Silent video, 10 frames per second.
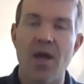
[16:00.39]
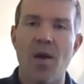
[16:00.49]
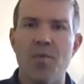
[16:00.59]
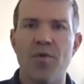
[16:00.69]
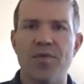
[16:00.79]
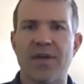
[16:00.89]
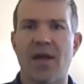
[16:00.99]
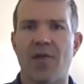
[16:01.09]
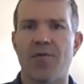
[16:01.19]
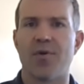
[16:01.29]
moved to
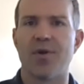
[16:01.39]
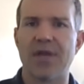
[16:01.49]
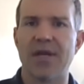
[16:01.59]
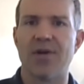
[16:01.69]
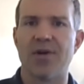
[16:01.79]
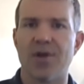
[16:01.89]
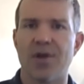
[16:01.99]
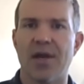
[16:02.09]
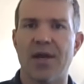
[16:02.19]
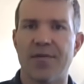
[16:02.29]
California later in her
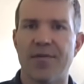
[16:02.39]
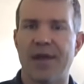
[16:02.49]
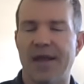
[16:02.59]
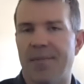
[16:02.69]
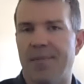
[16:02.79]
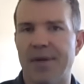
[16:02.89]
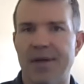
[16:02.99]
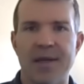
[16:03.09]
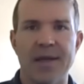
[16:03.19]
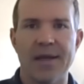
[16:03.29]
life,
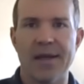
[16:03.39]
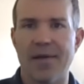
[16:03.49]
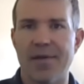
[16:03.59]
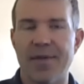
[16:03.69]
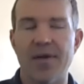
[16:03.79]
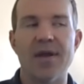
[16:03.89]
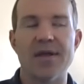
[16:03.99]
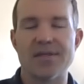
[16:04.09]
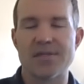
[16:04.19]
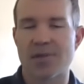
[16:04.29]
but there
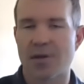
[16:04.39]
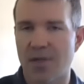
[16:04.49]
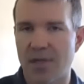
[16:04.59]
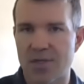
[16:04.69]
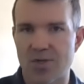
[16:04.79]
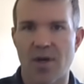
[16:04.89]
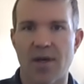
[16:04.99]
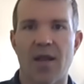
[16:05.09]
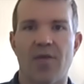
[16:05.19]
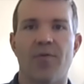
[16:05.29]
is certainly a strong
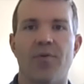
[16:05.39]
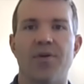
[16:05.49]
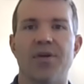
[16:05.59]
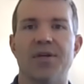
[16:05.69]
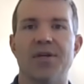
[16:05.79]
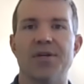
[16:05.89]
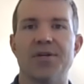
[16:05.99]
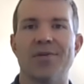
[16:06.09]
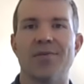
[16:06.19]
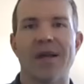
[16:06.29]
California
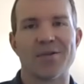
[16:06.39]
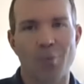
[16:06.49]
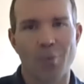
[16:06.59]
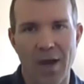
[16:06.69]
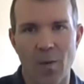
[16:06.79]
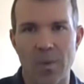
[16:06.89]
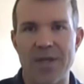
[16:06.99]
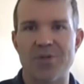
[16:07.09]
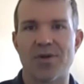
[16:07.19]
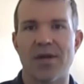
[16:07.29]
contingent. That's why
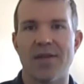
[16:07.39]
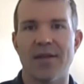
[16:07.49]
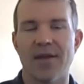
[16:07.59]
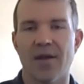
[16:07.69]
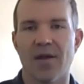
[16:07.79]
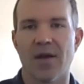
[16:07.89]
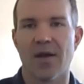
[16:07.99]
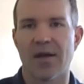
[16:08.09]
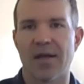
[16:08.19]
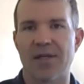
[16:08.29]
we train there. Our
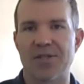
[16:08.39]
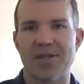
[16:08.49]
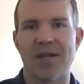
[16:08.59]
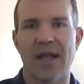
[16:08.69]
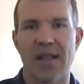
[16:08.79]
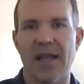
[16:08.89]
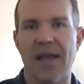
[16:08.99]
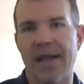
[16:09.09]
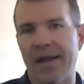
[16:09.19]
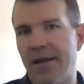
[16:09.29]
connection to
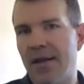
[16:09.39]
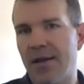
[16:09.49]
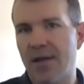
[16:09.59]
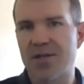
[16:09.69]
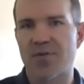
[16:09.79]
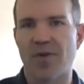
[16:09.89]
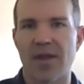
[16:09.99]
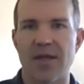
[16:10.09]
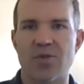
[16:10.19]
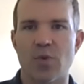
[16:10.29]
LA, not just for
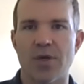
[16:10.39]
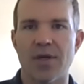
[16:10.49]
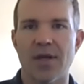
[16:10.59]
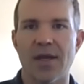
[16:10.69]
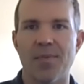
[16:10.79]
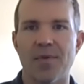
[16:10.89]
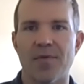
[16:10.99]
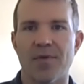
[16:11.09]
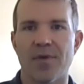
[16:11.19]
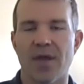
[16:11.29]
LA 28, but
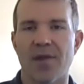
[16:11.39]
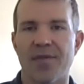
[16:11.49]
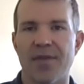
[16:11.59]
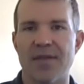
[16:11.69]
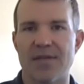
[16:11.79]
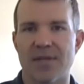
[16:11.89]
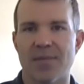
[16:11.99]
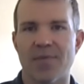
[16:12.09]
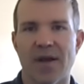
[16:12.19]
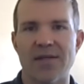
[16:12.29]
for a lot of things that it
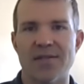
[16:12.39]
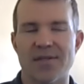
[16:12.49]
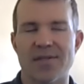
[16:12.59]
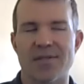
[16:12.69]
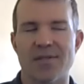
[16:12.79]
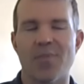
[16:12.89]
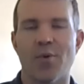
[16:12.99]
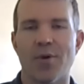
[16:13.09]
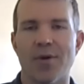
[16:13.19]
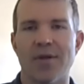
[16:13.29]
provides us is
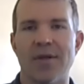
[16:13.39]
important.